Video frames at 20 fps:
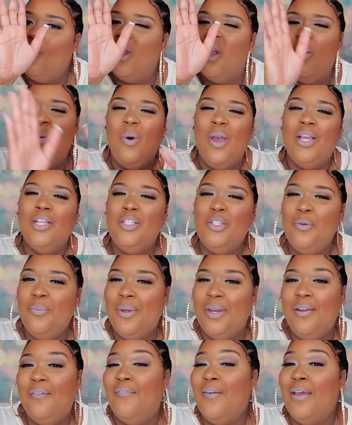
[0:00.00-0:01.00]
way too
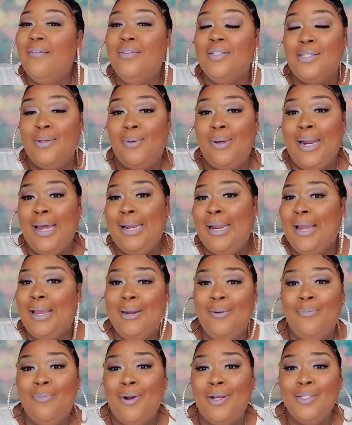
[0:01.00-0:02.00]
many flavors than what I like in
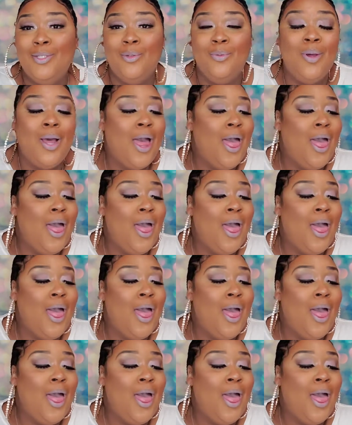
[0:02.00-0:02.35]
a pretzel.